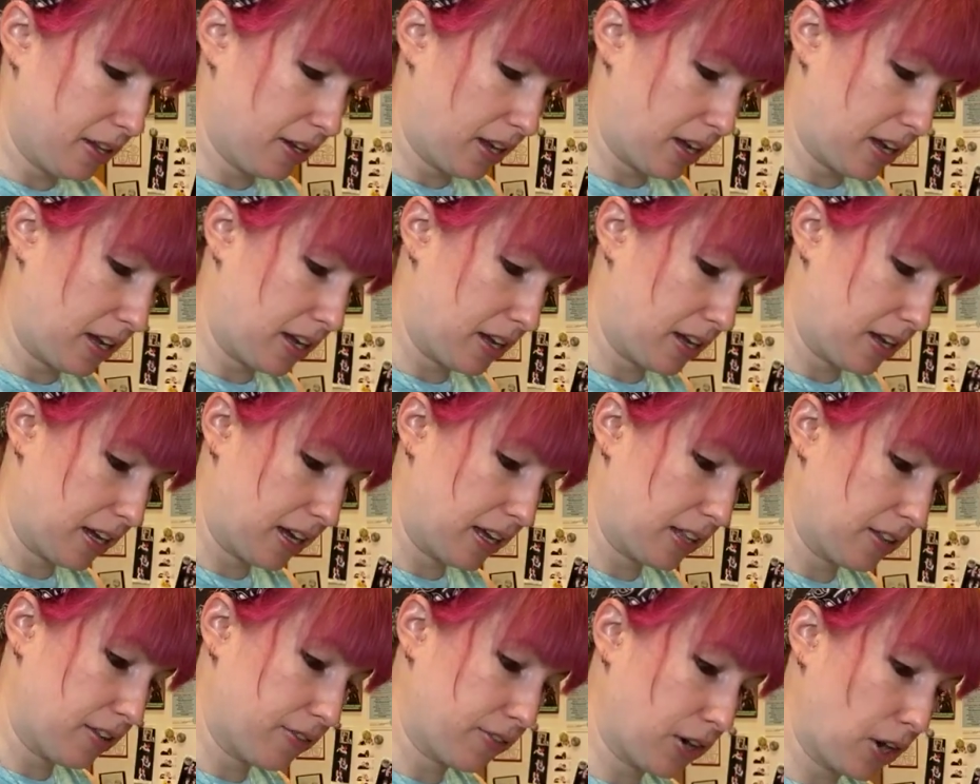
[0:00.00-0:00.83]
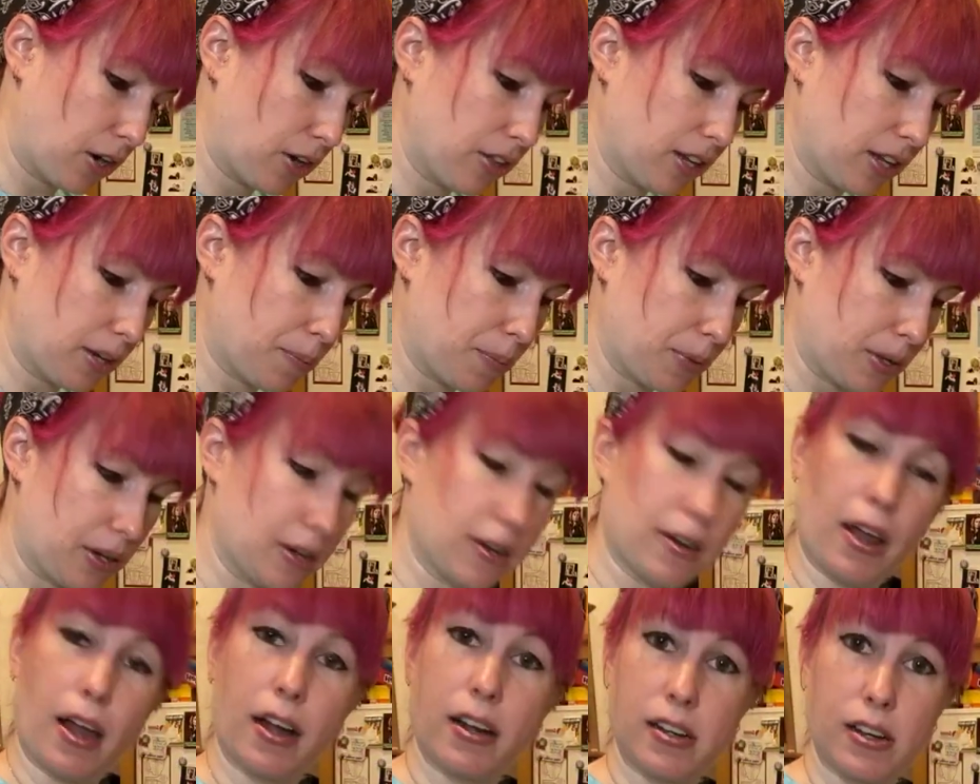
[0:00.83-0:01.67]
I love garlic, but
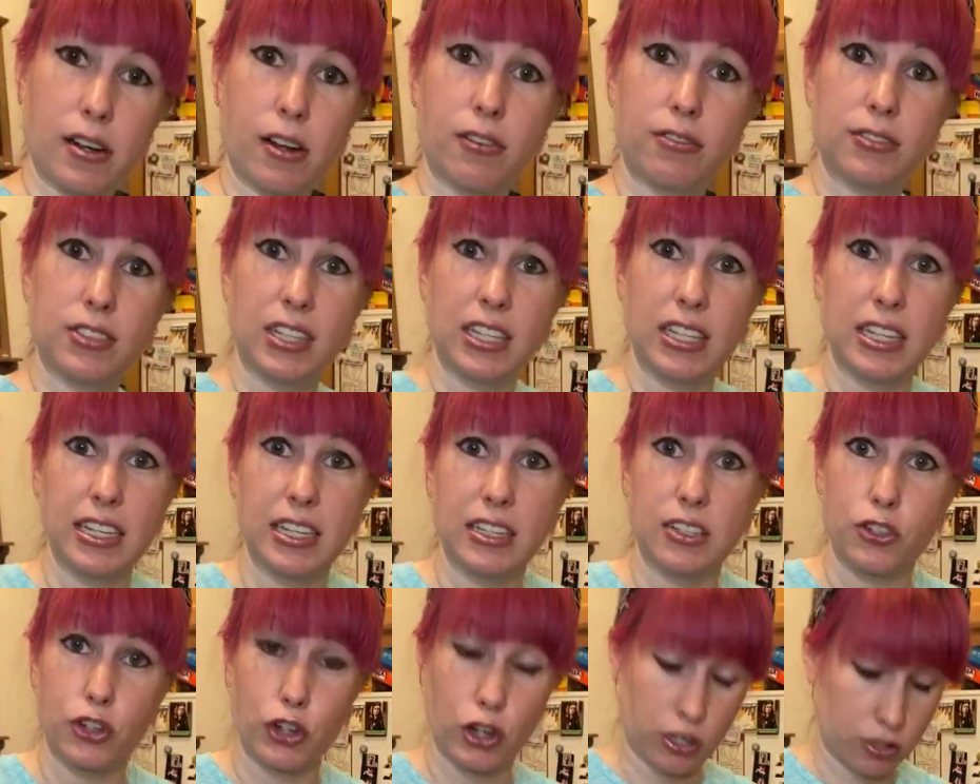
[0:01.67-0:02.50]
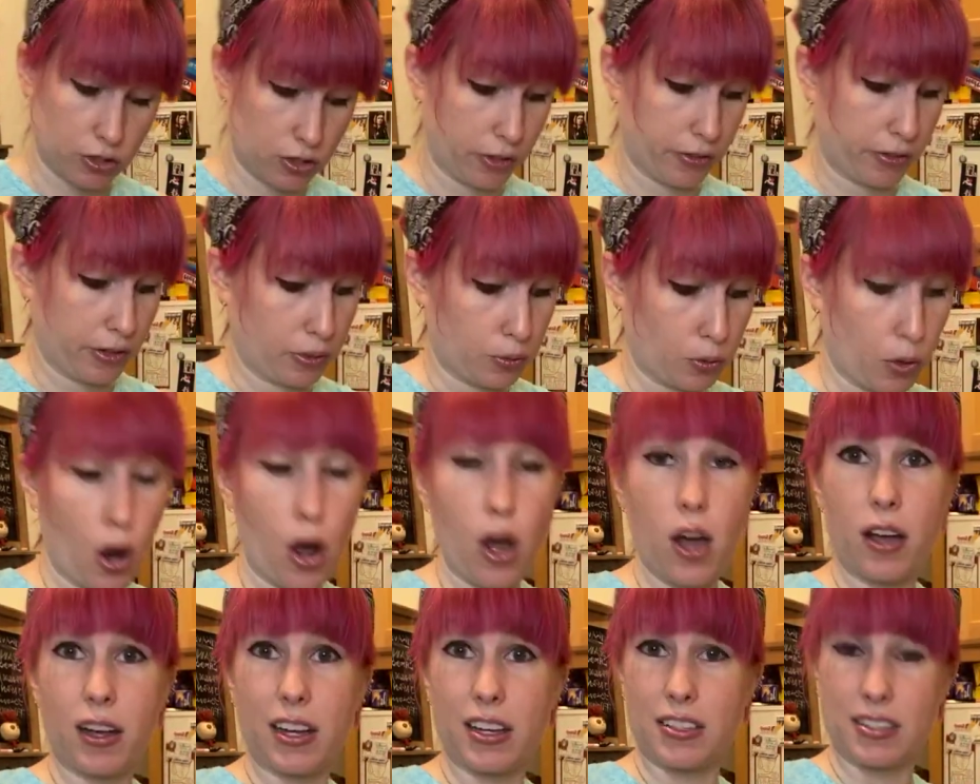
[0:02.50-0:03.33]
not enough to eat chunks of it
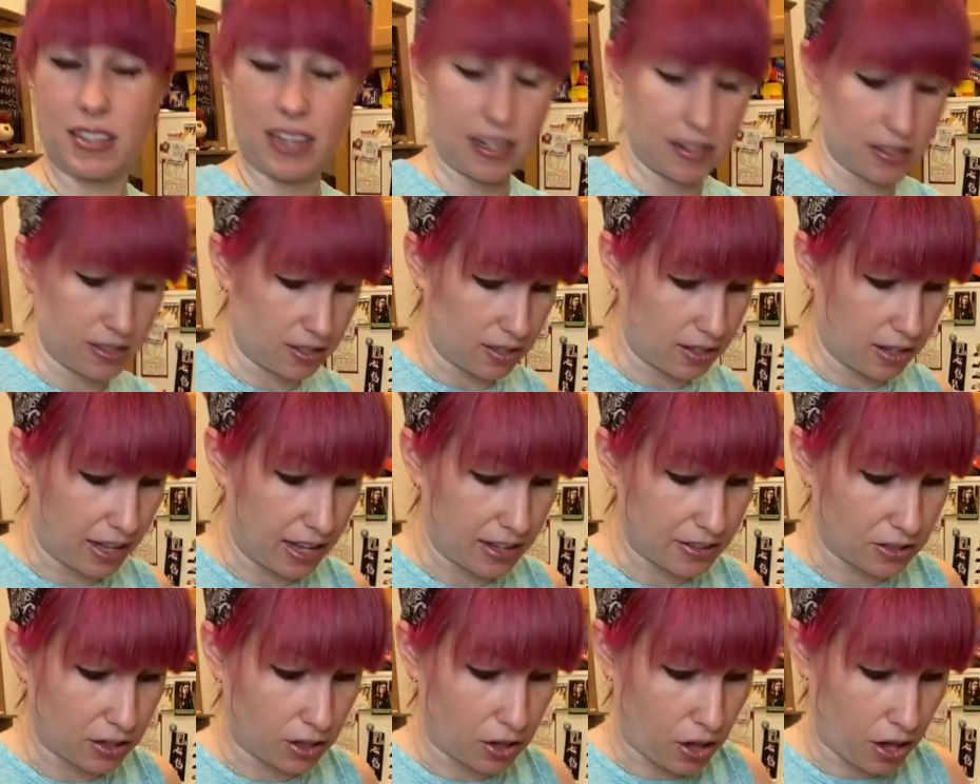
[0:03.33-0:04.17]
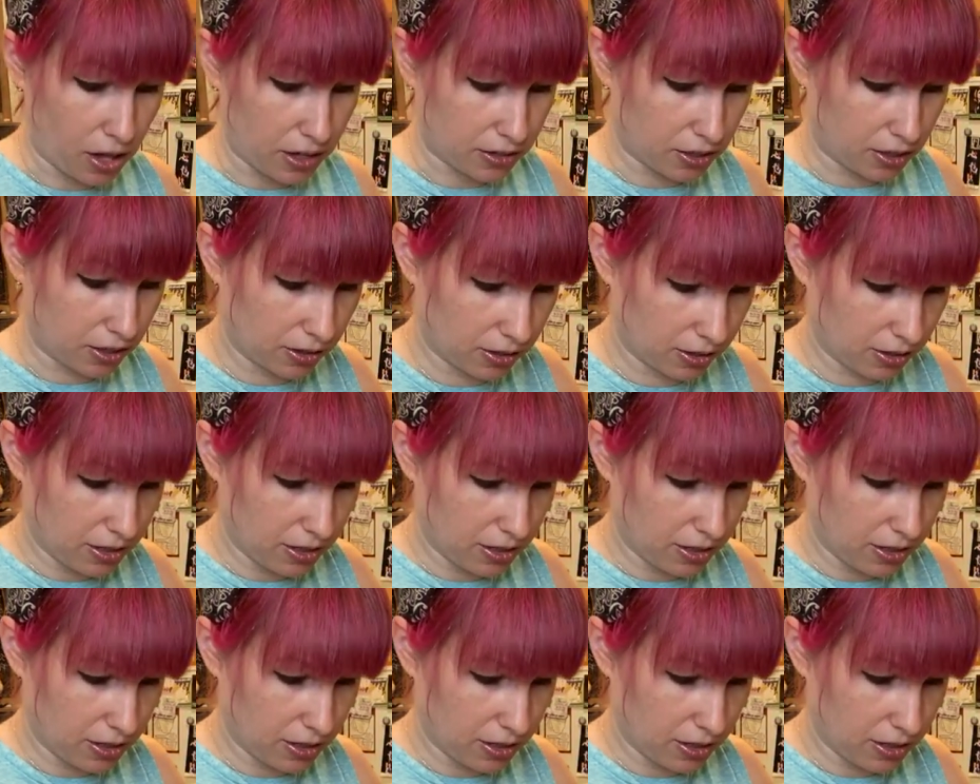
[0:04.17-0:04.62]
raw, because that's a lot.